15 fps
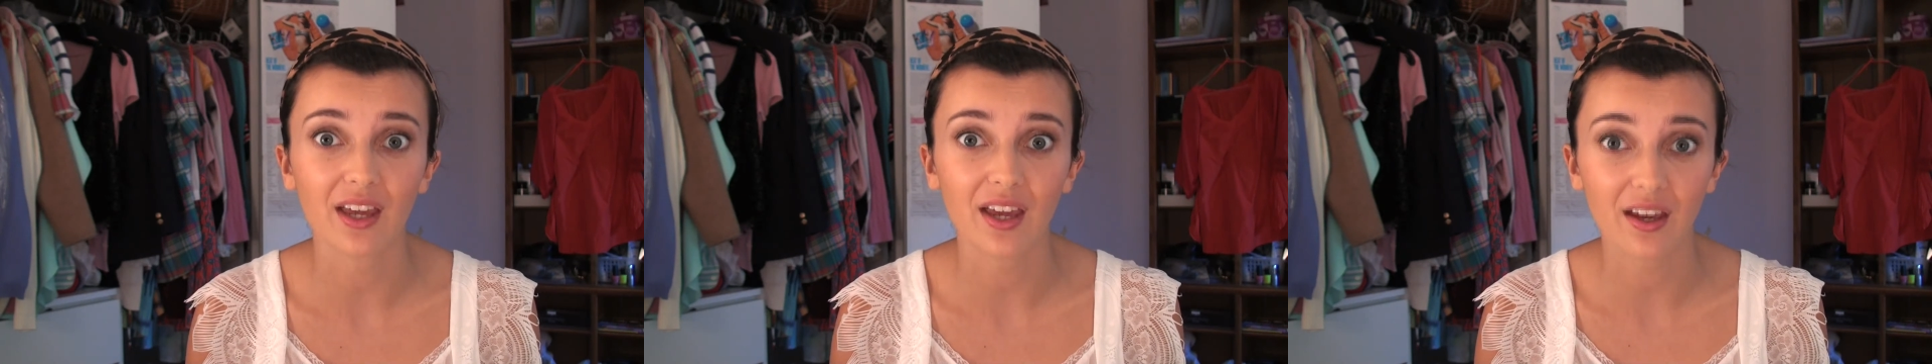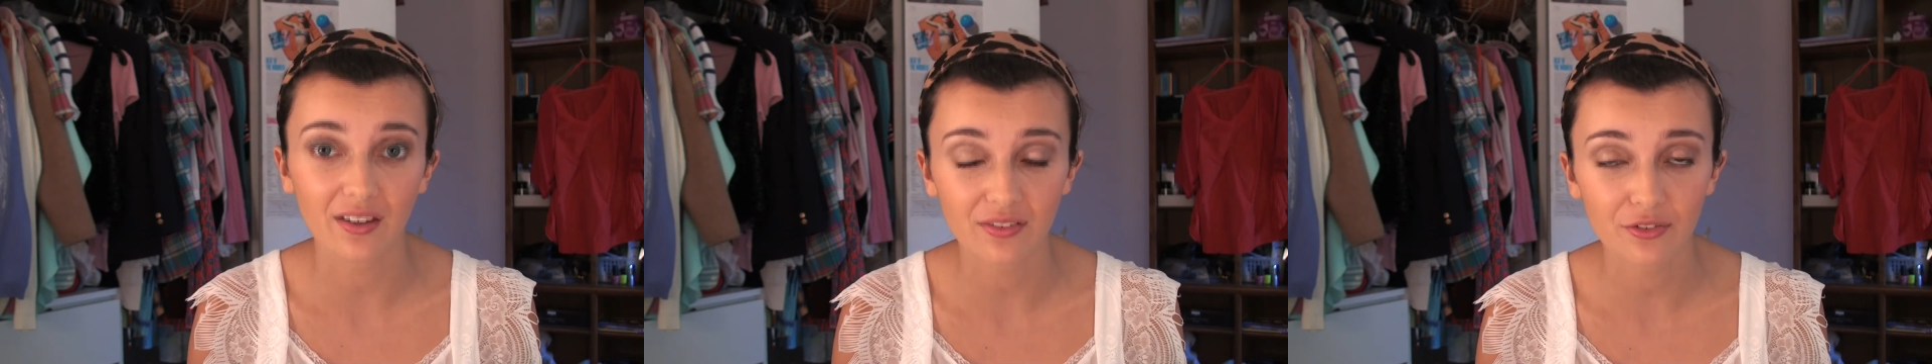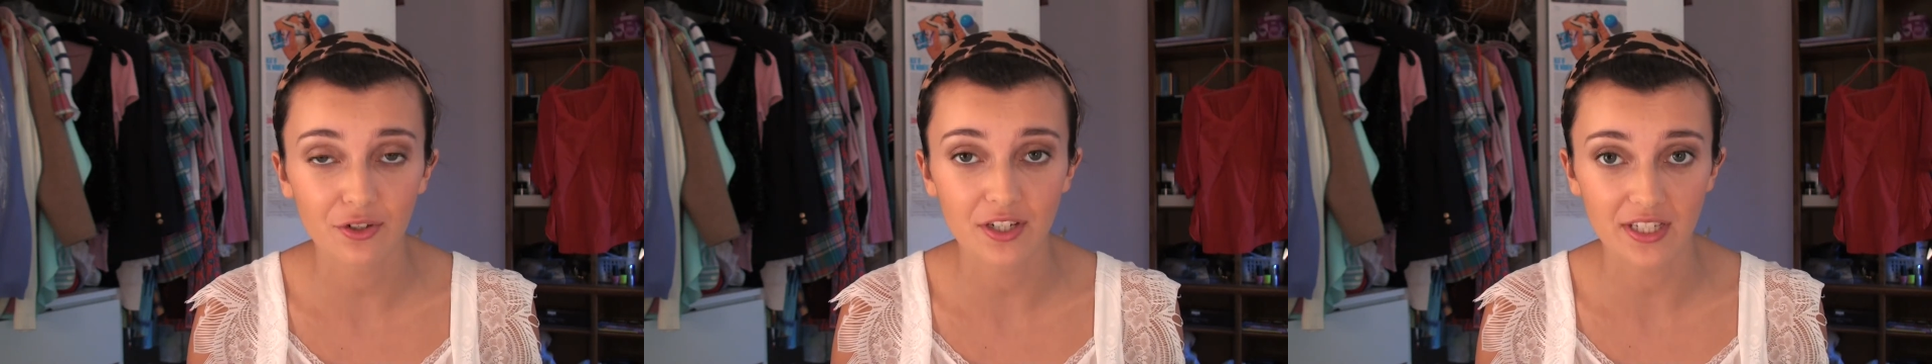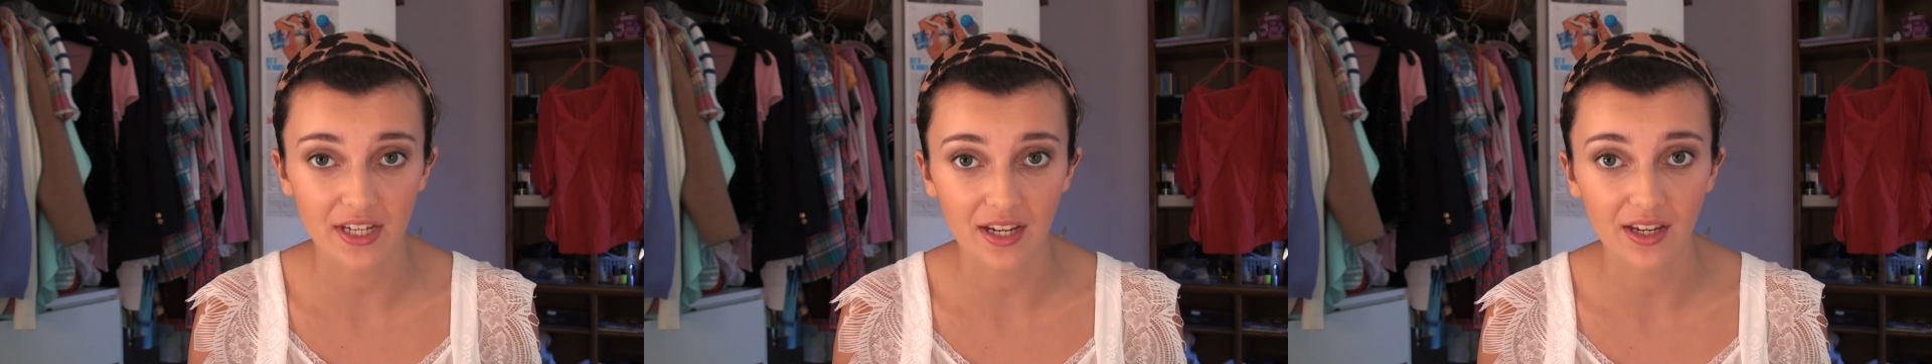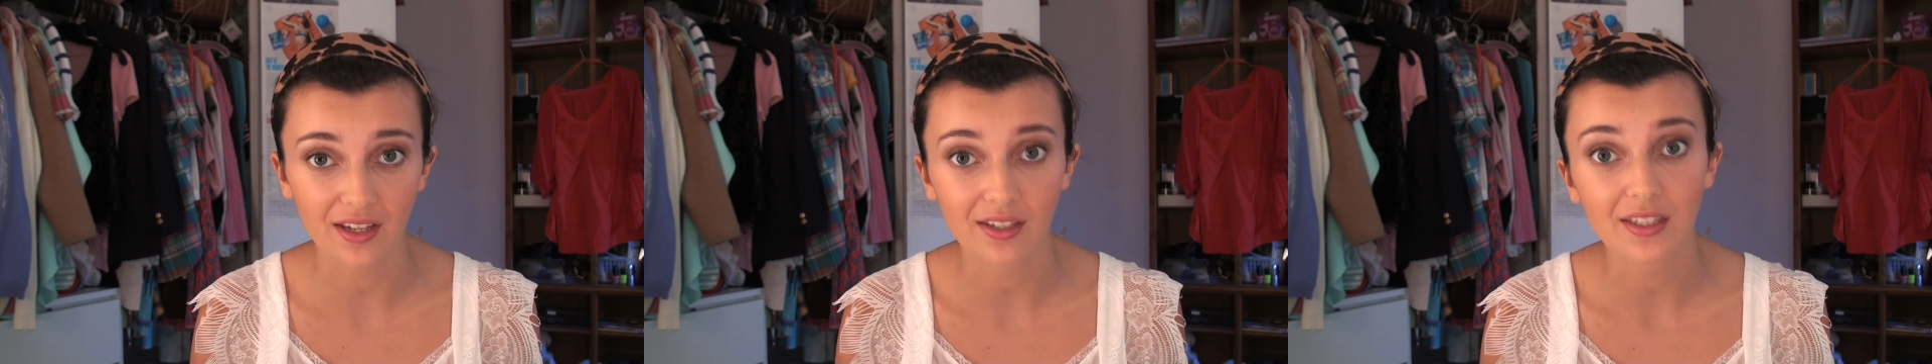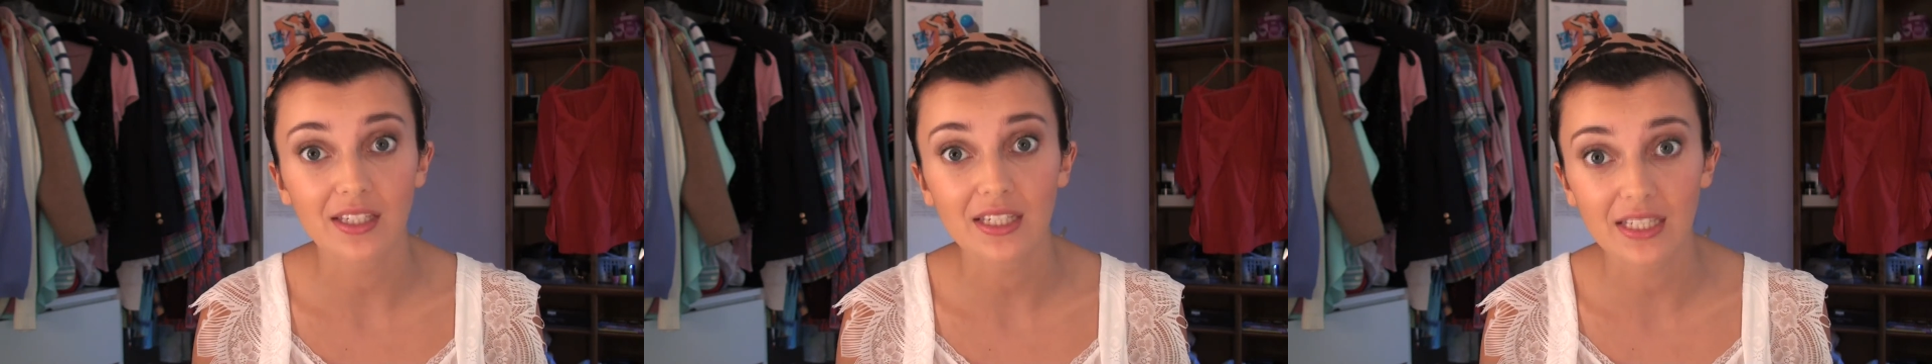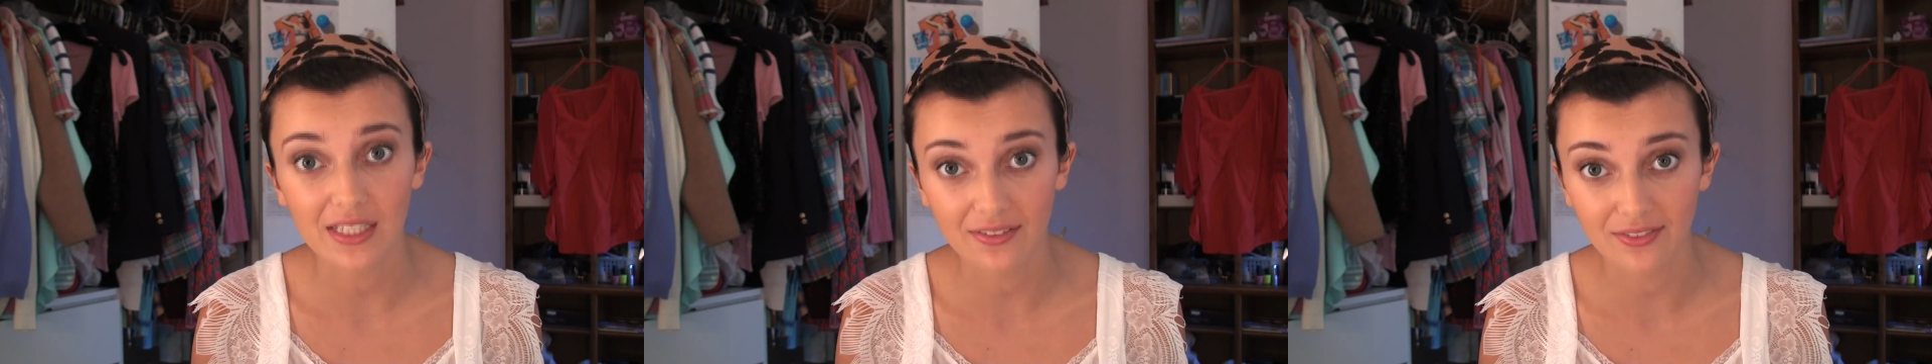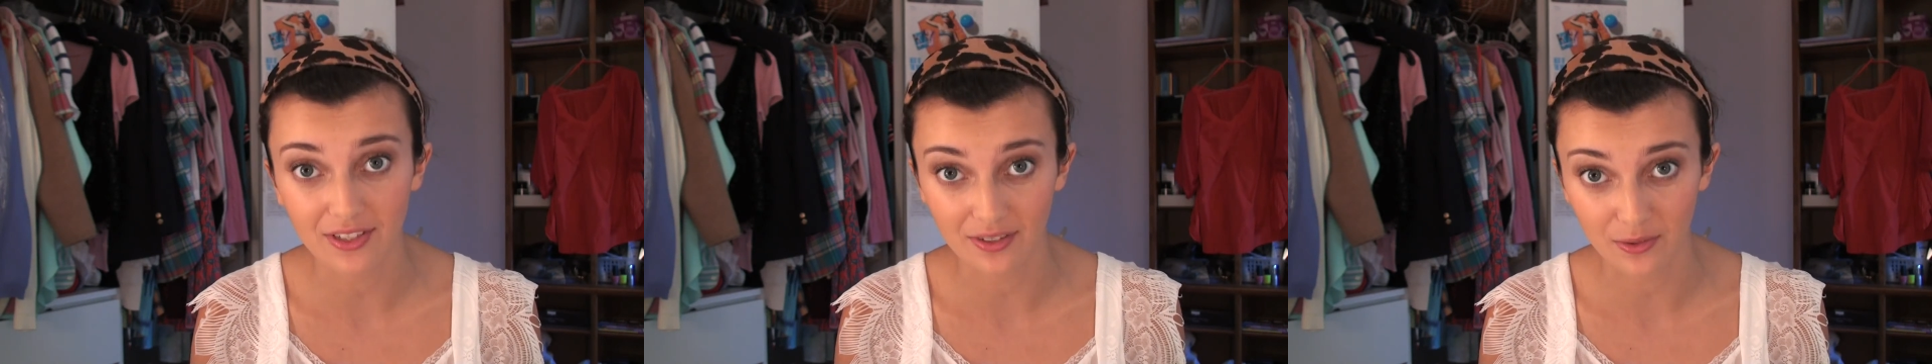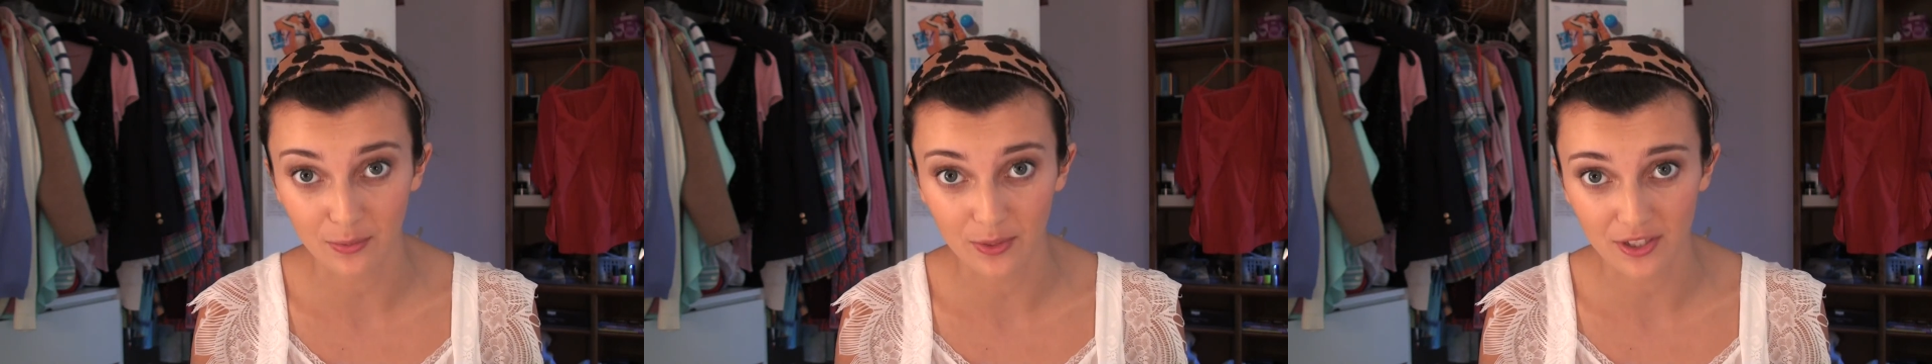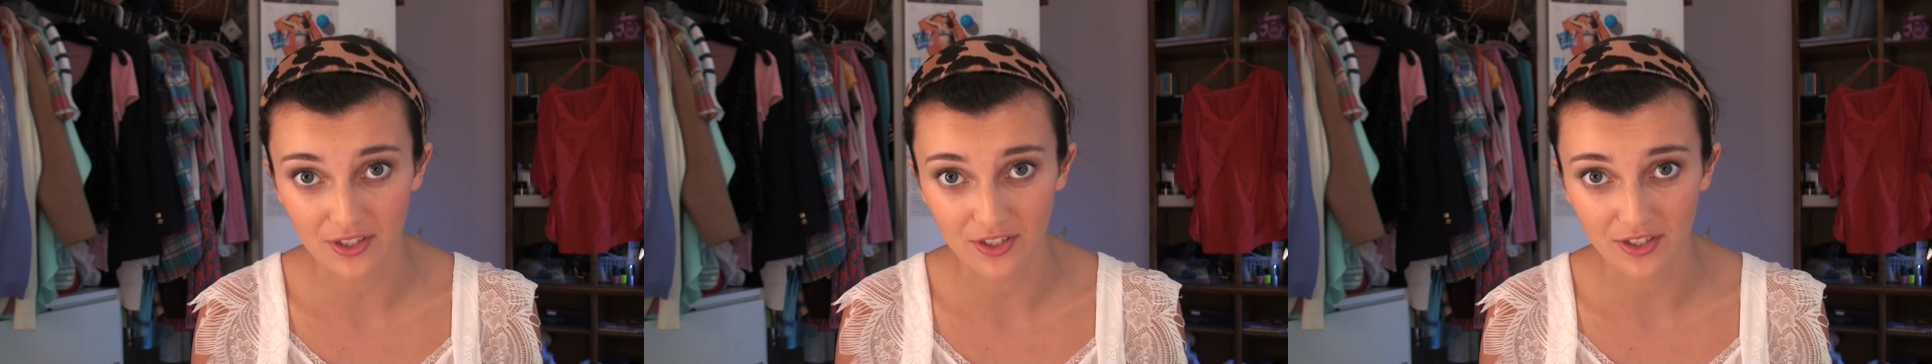every day, even in the
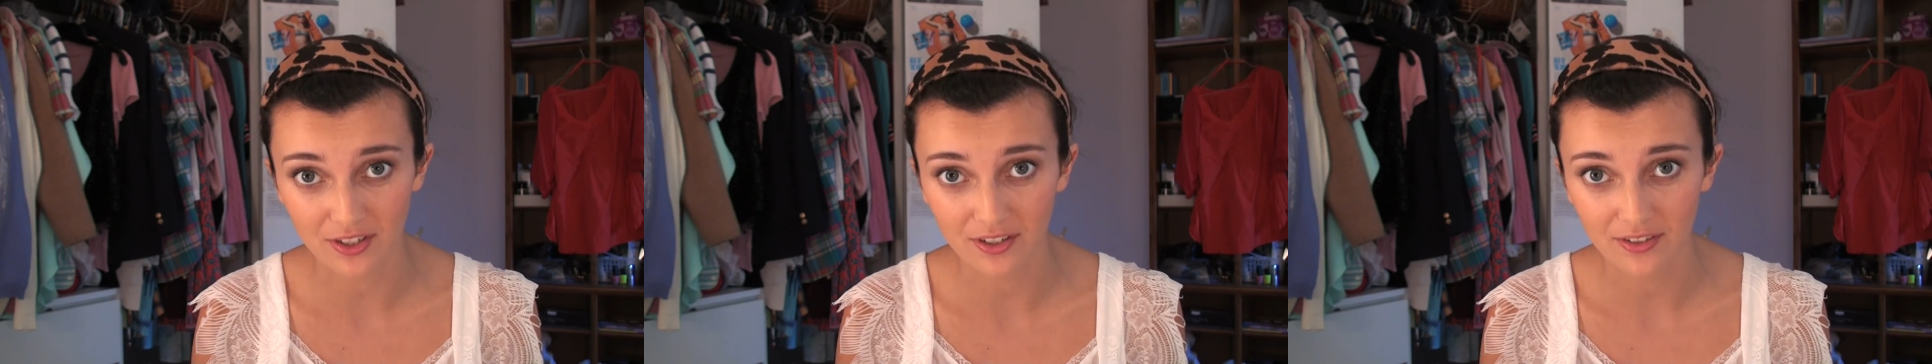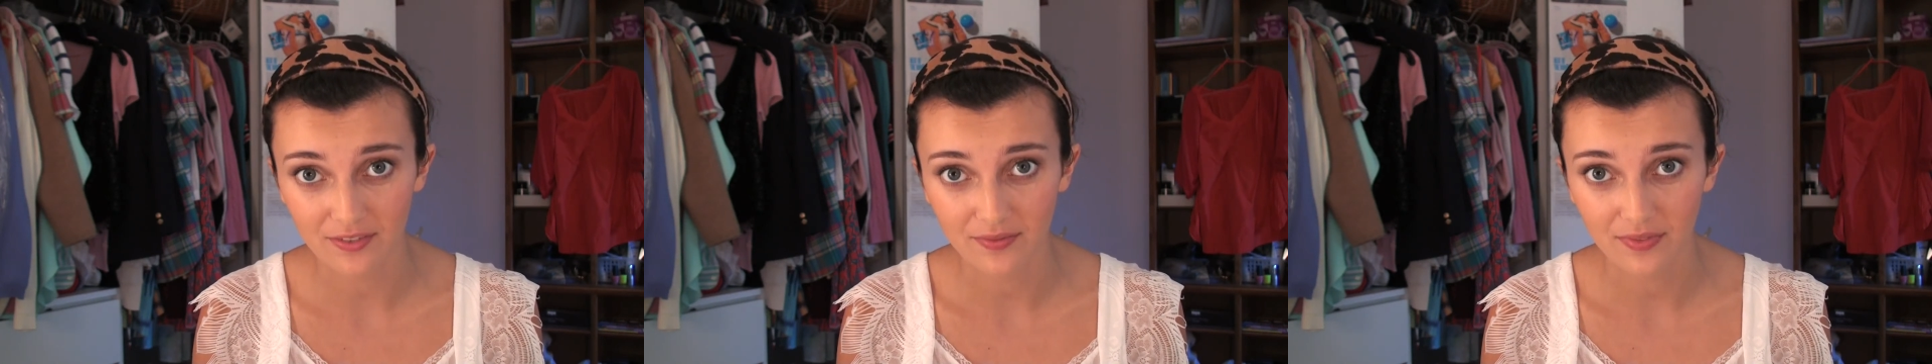winter.